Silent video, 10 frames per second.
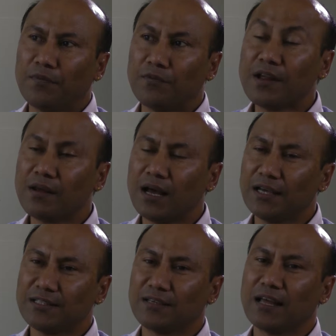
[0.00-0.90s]

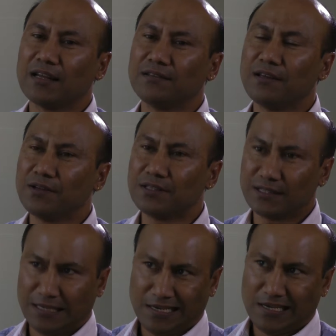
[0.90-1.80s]
realizing that there
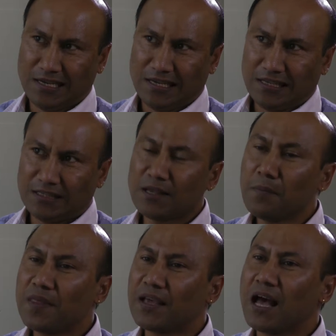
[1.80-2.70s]
is
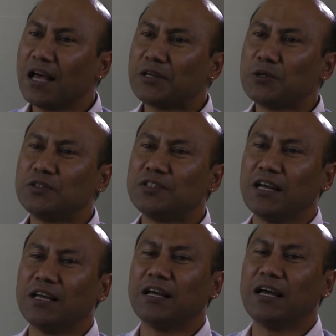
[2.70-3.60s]
something I could
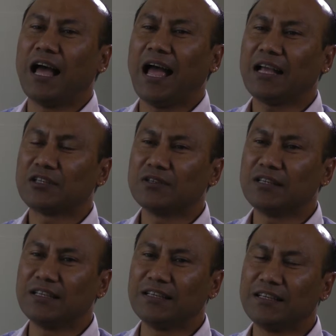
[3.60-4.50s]

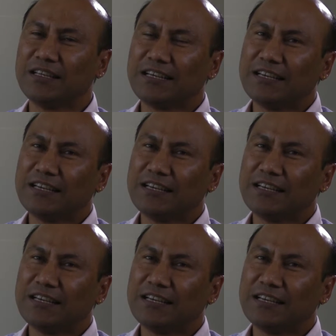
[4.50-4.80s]
actually